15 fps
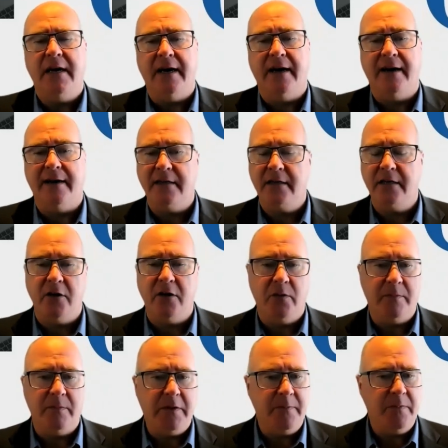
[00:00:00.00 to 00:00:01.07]
Uh, you know,
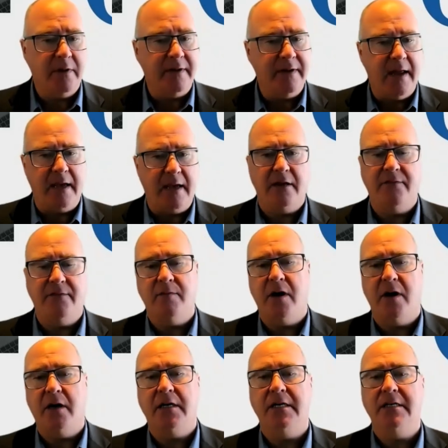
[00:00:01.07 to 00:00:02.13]
when people are negative of the
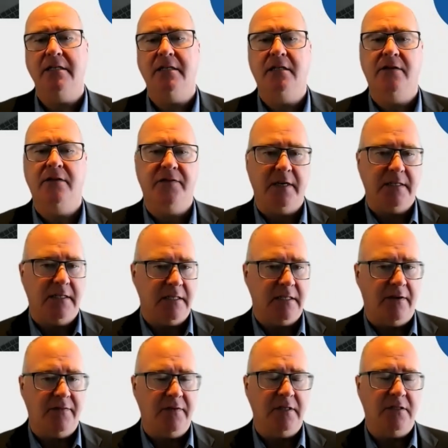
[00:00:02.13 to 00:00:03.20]
markets, the flight to
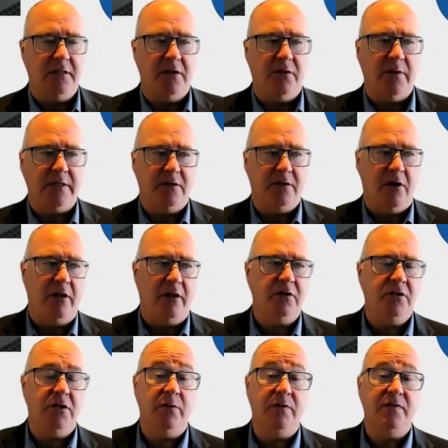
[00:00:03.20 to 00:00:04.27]
safety is the US dollar.
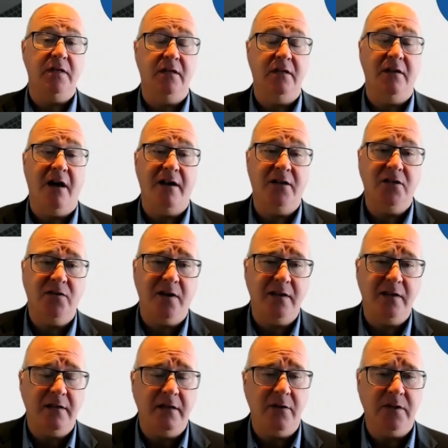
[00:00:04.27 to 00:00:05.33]
So we've seen a lot of
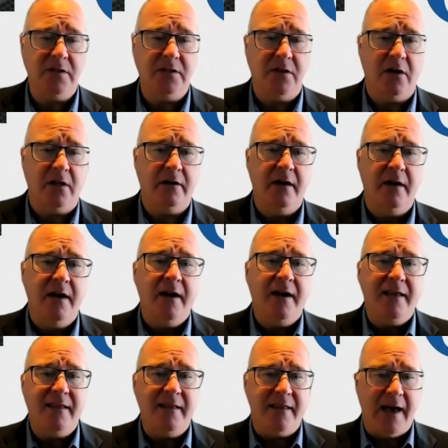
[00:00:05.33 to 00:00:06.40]
strength in the US dollar.
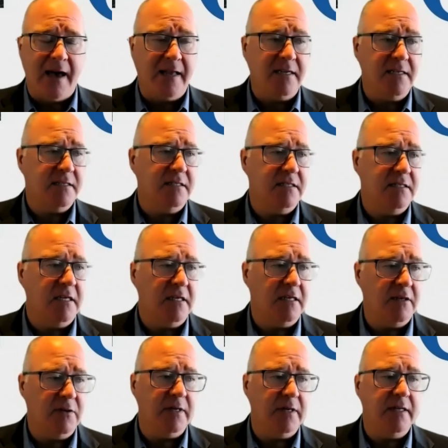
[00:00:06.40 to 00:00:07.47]
That is
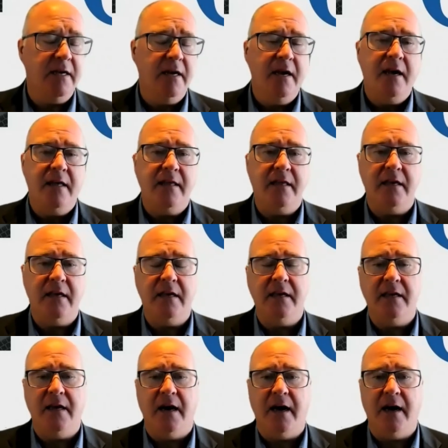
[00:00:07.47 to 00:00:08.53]
continuing.
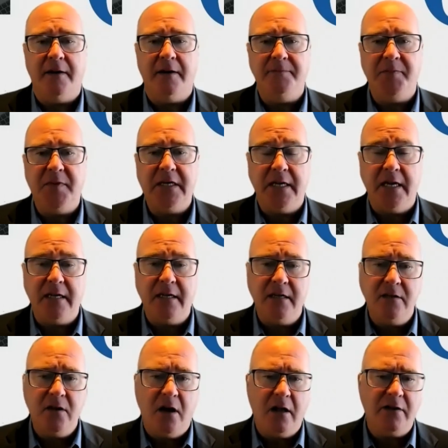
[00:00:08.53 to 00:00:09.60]
The um, the
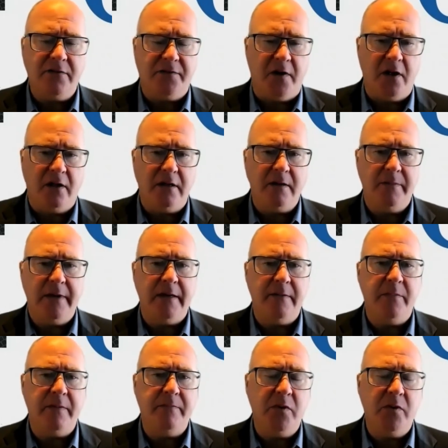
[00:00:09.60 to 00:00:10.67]
Canadian dollar falling a
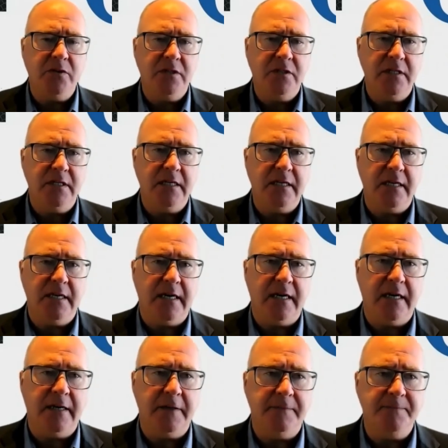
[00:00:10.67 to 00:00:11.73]
bit, but mostly
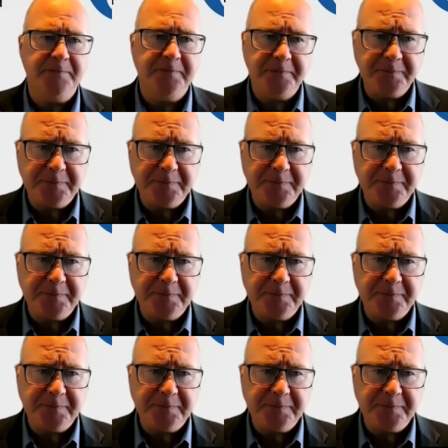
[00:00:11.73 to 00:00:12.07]
um,